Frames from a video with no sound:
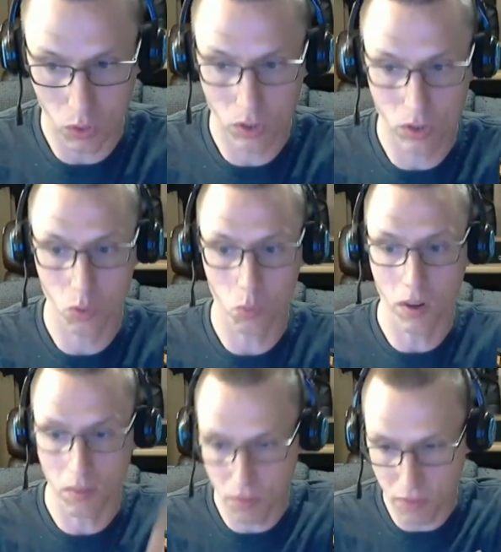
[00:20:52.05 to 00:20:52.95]
do one
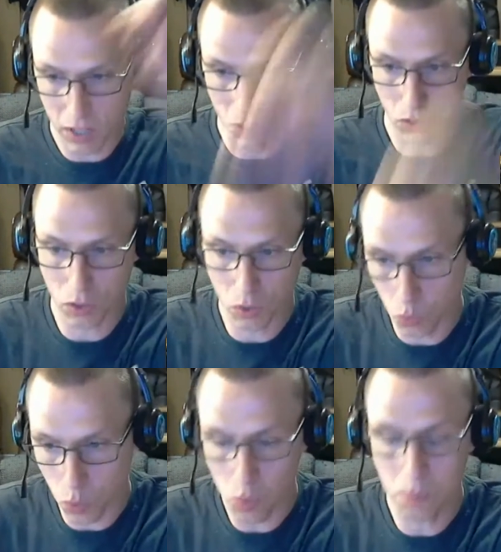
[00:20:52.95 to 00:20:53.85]
fell
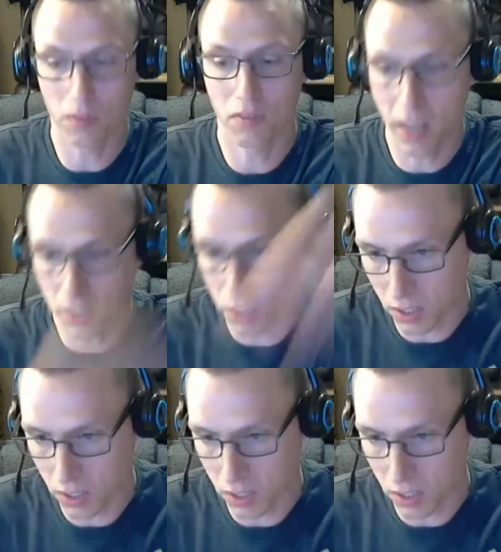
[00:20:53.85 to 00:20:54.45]
swoop of catching